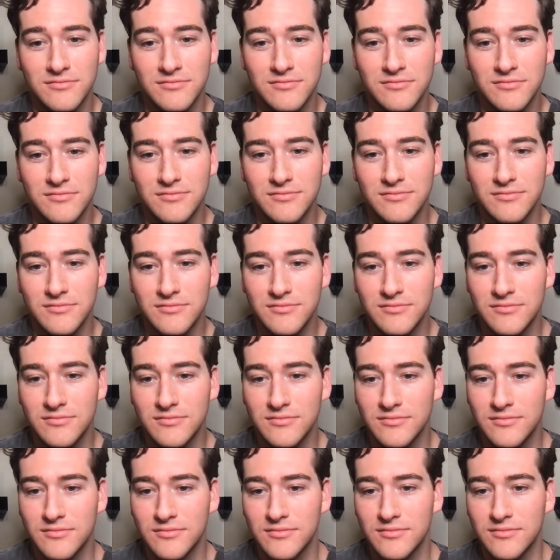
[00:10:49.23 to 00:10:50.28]

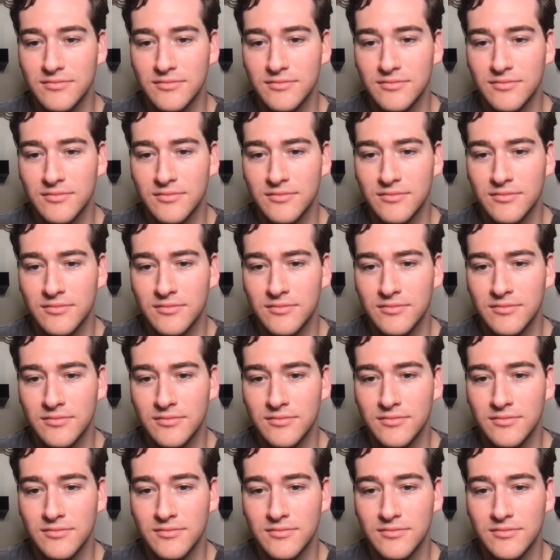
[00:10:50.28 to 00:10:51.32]

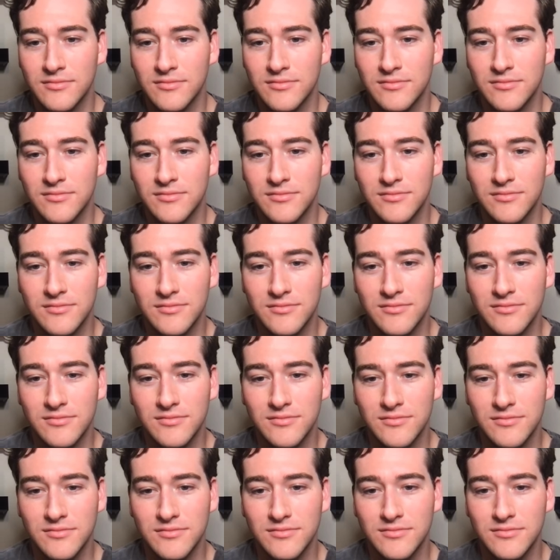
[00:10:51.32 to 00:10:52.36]

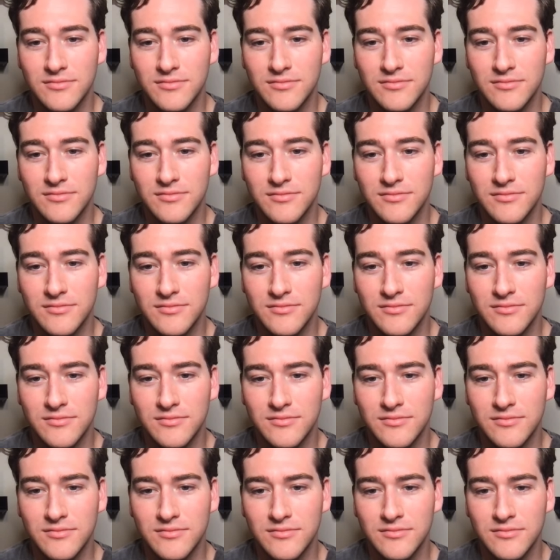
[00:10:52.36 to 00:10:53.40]

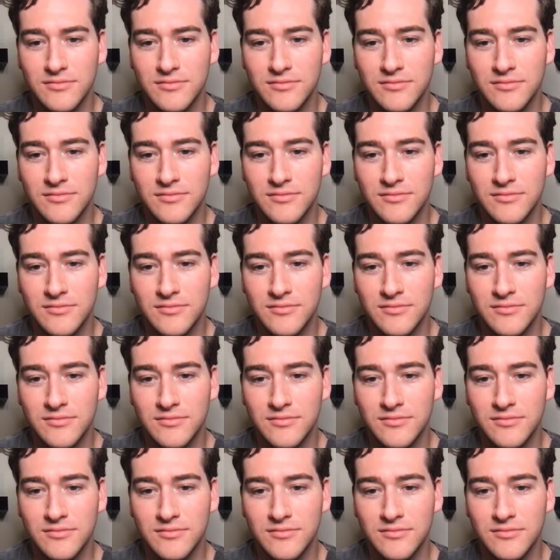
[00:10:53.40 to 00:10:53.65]
(not speaking)